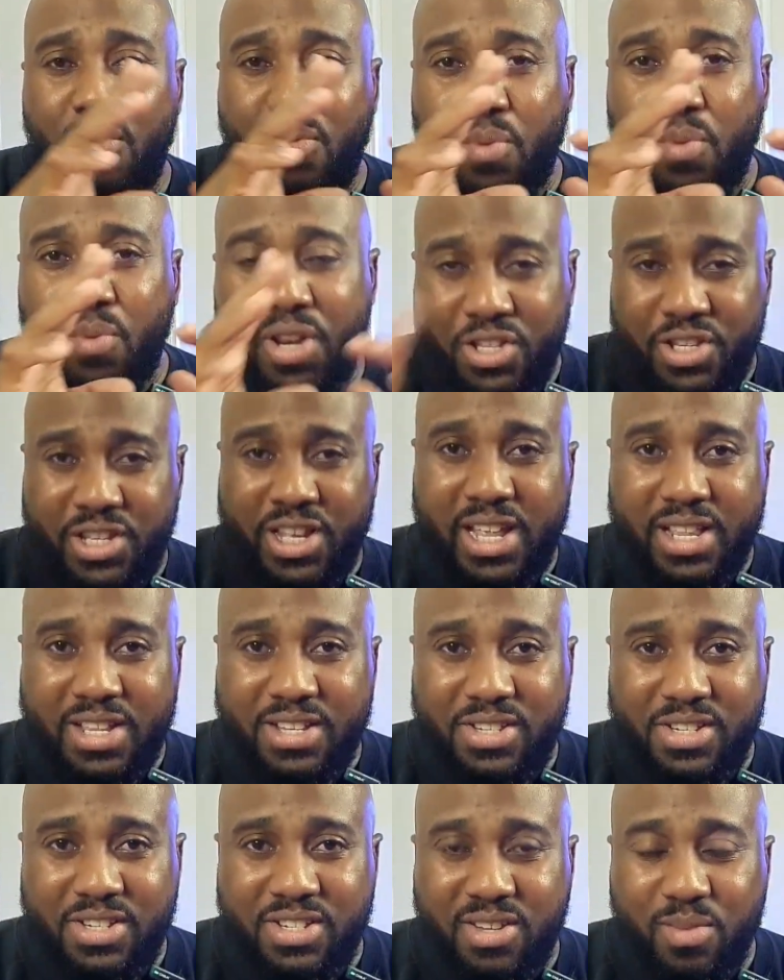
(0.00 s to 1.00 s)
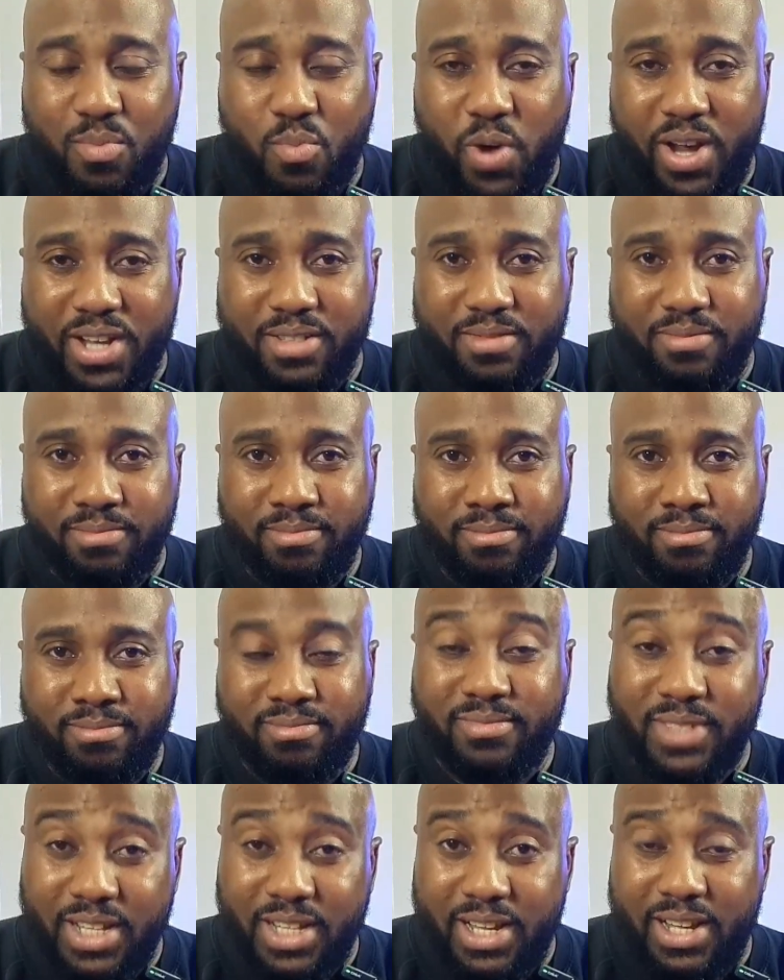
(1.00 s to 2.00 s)
We need to get the system wet.
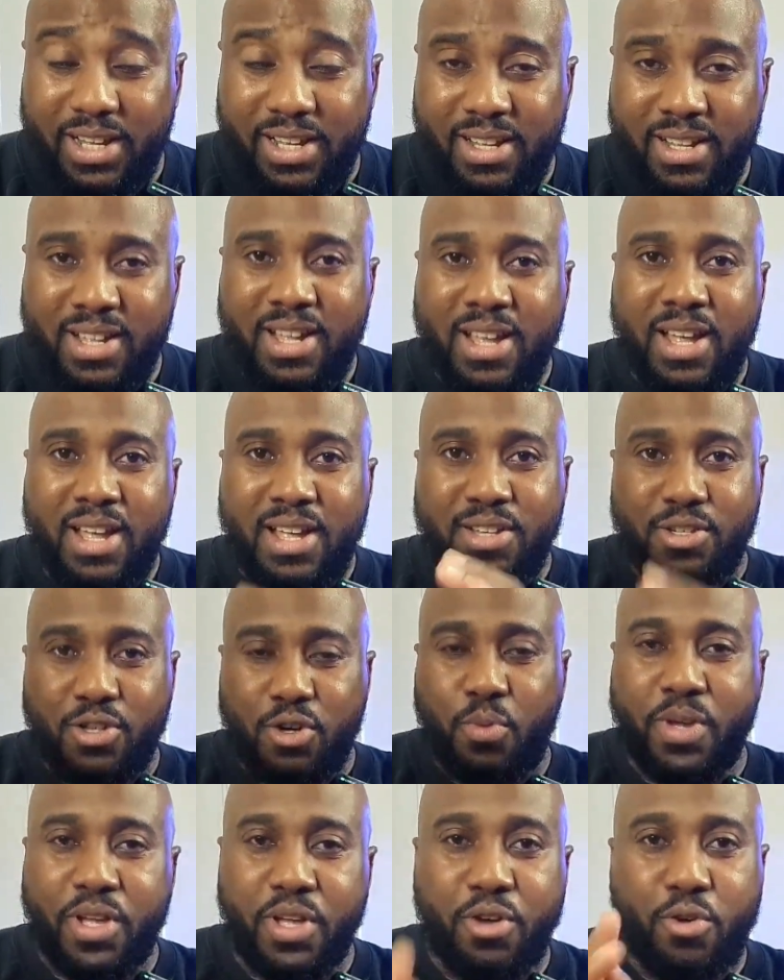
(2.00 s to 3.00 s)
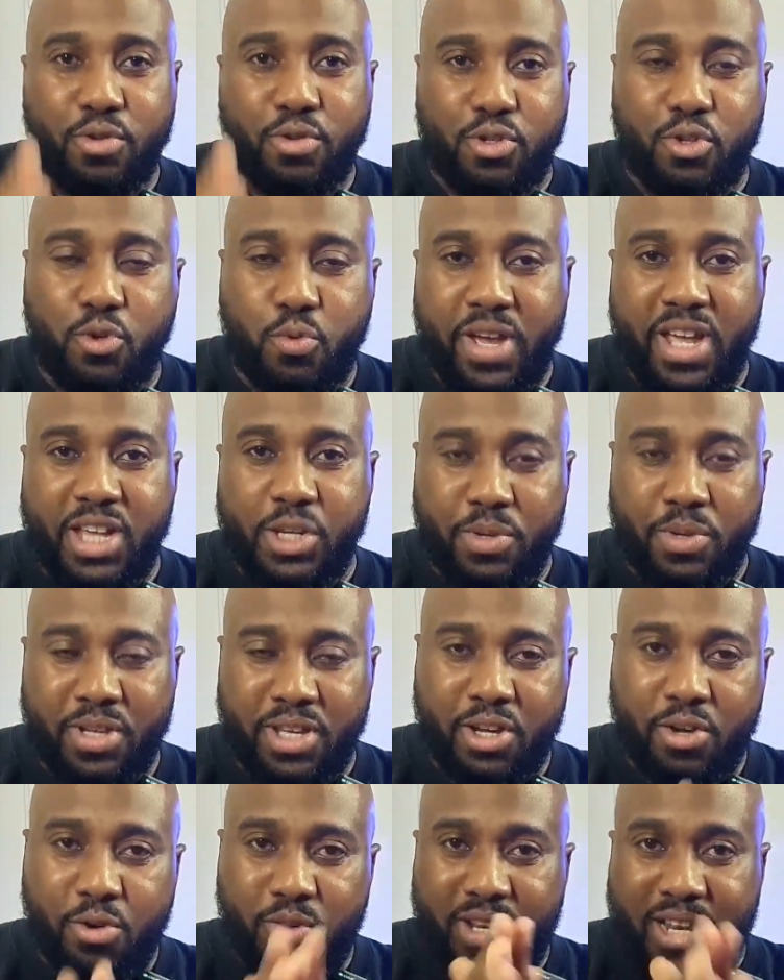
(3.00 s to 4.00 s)
Yeah. So we can go two ways. We
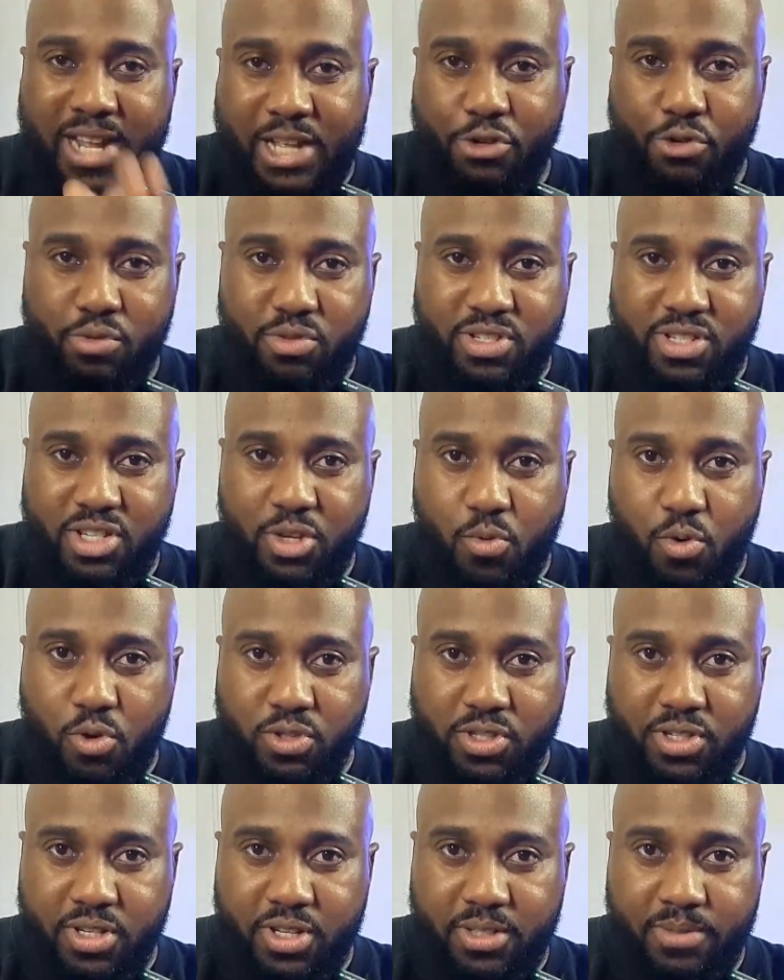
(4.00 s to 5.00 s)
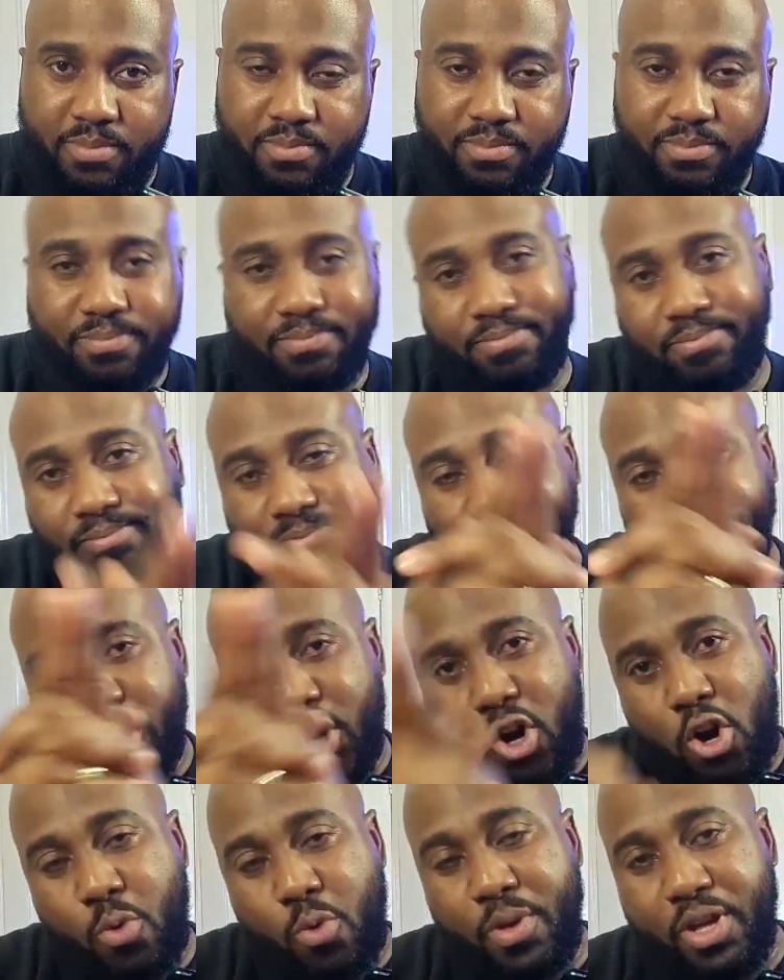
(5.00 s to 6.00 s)
can go natural seawater,
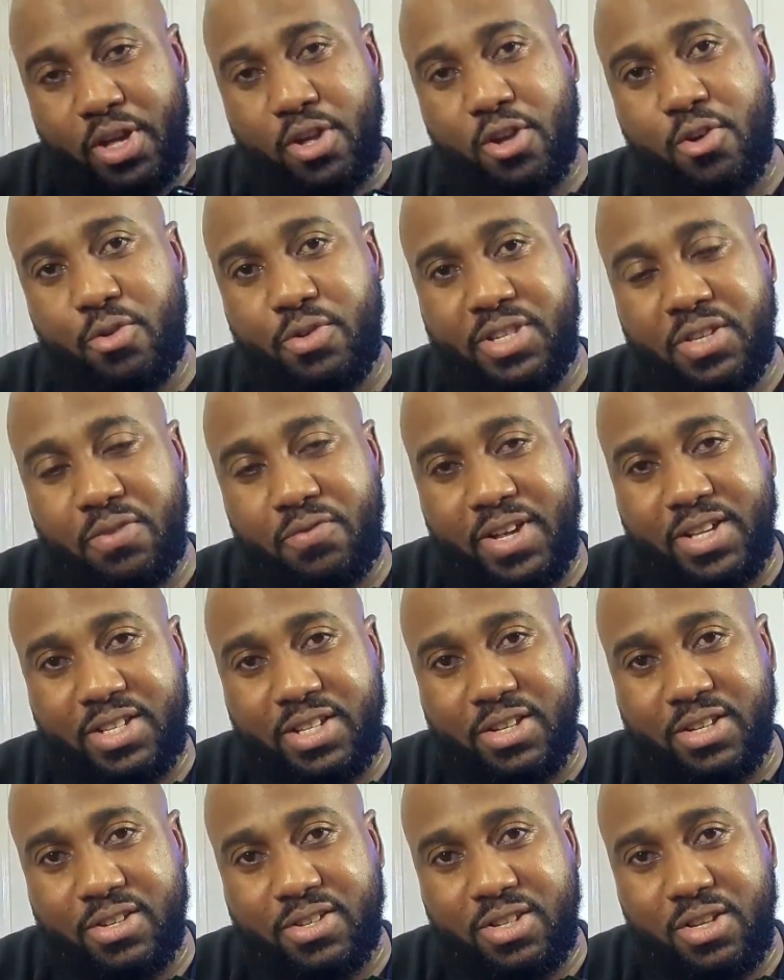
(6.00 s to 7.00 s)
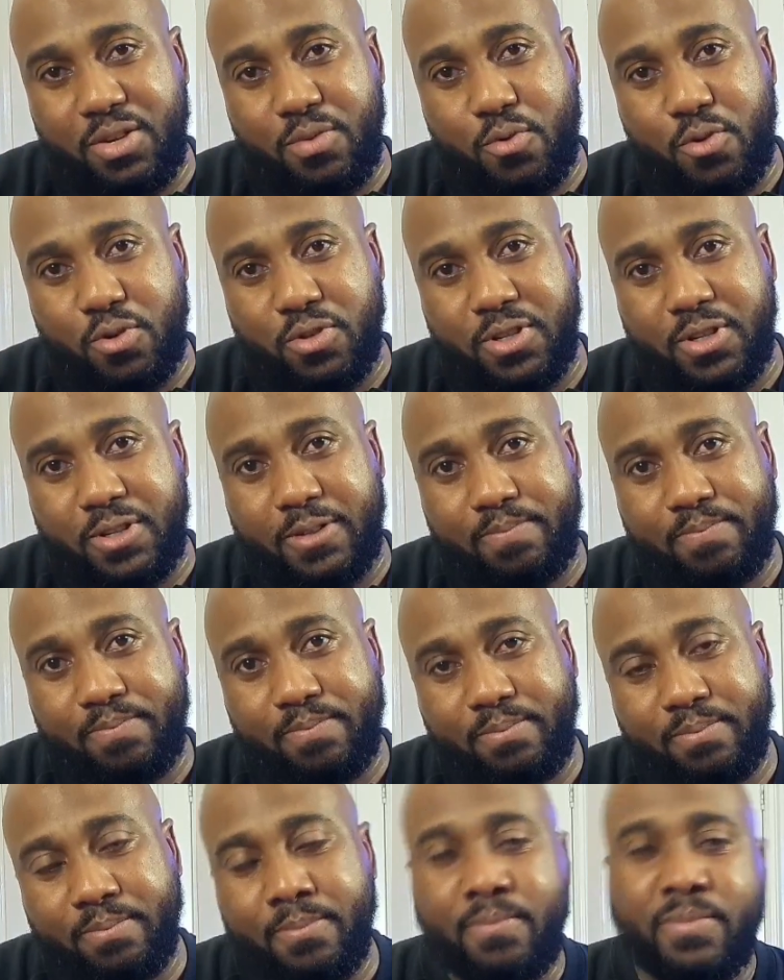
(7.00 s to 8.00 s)
or we can go synthetic seawater.
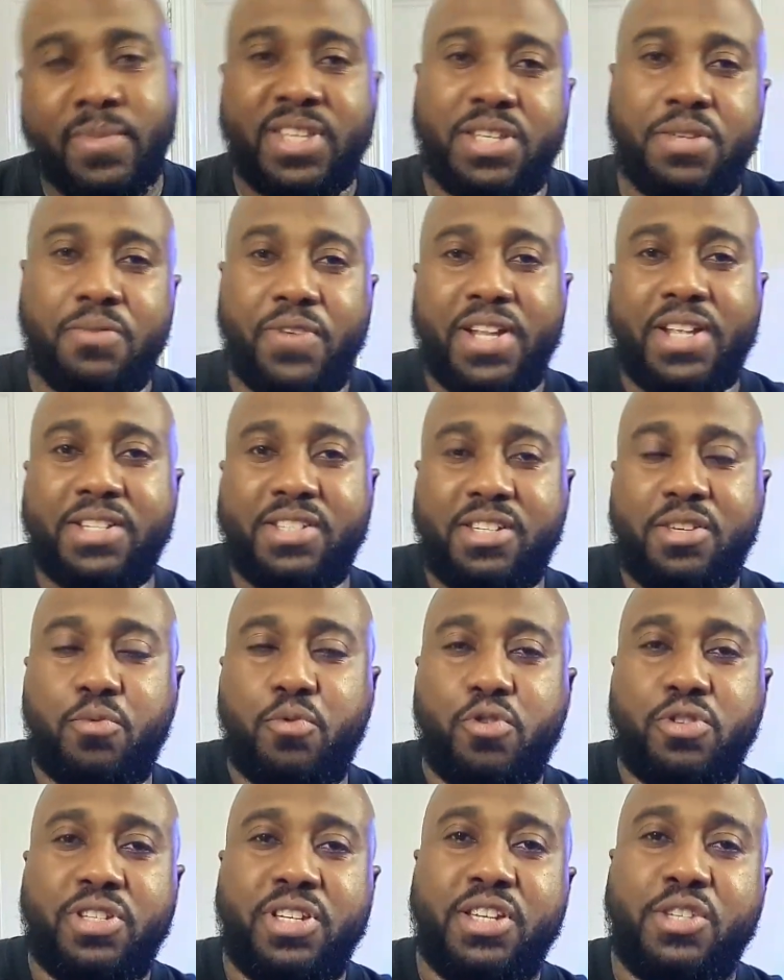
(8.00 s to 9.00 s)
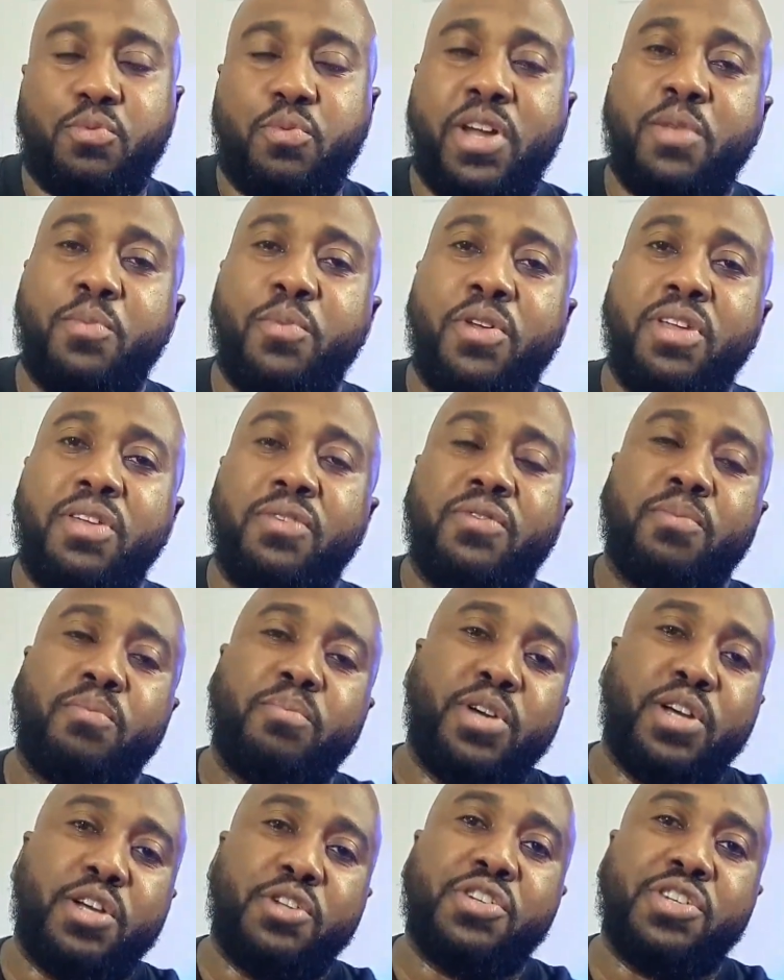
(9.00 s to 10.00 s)
Synthetic seawater is when we
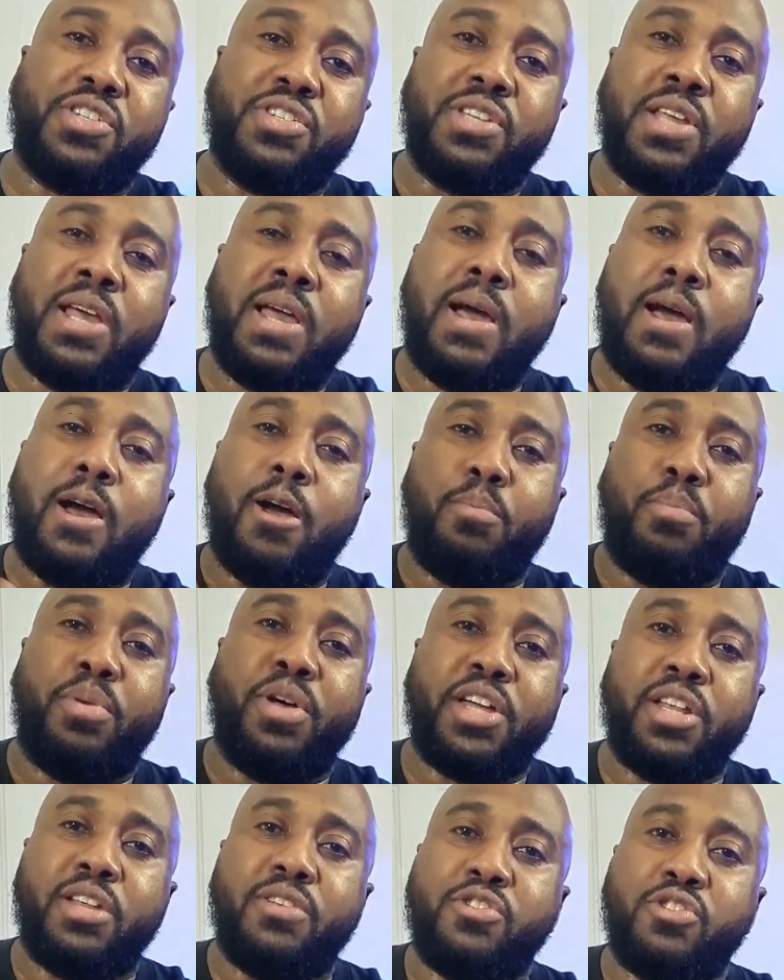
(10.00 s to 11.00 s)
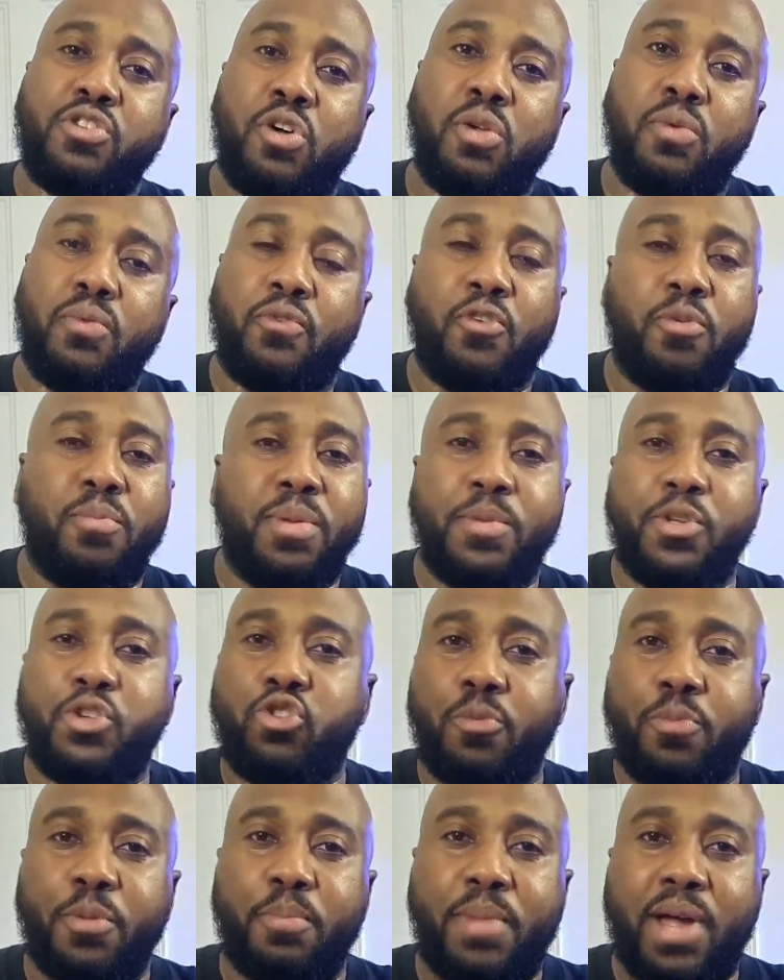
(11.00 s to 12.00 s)
purchase a bucket of salt from maybe
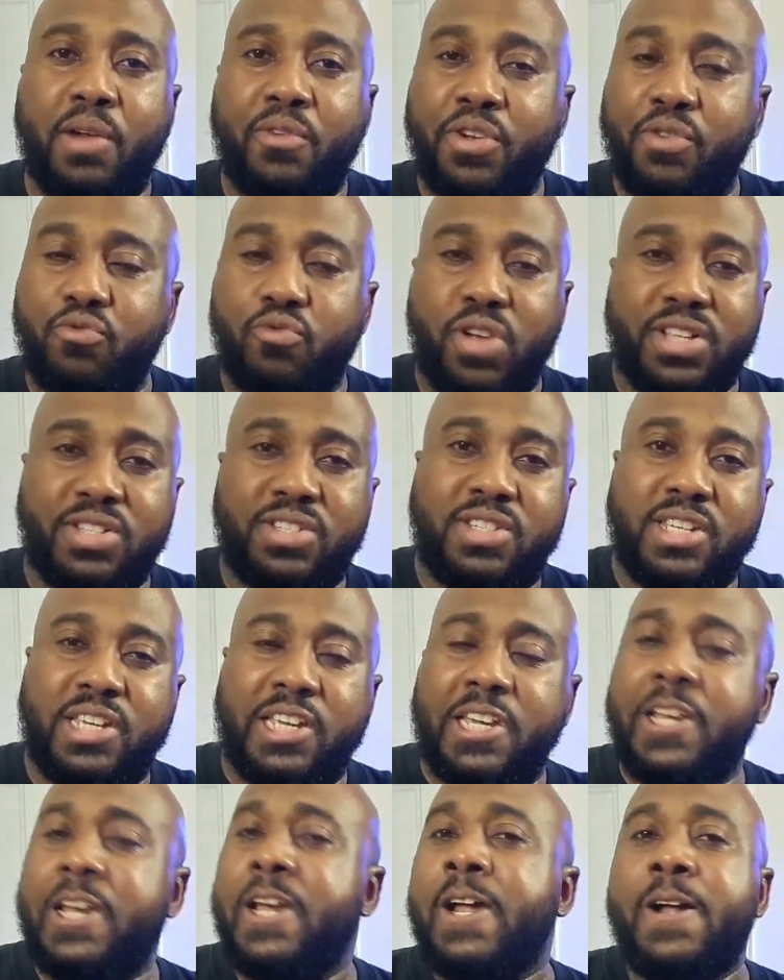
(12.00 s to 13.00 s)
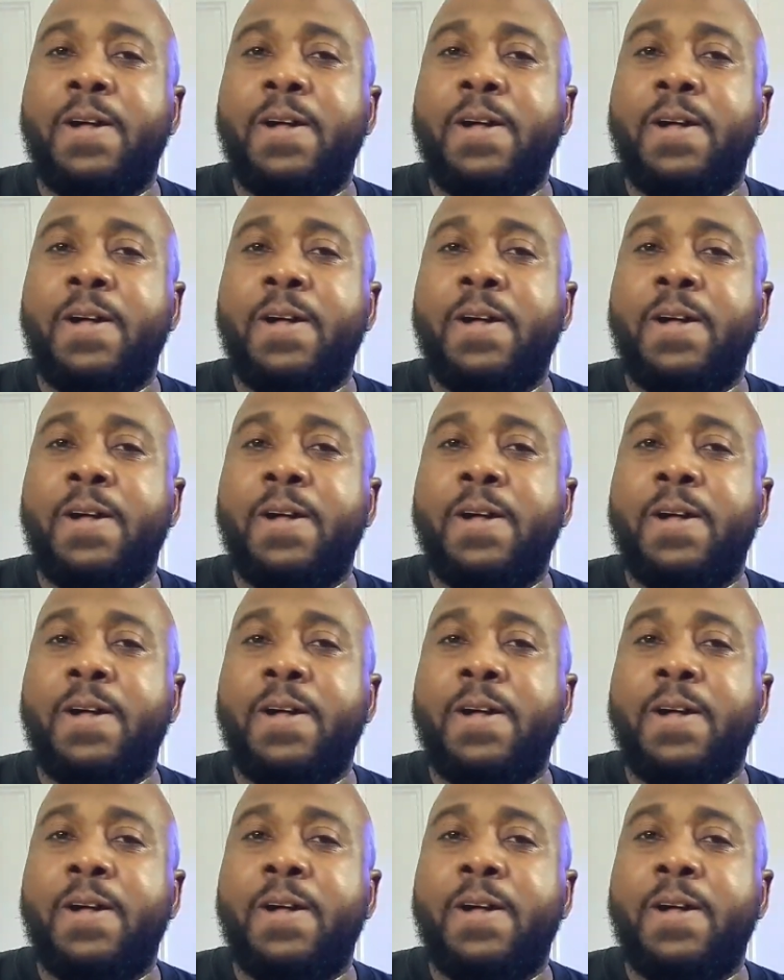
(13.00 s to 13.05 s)
Tropic Marine, Red Sea,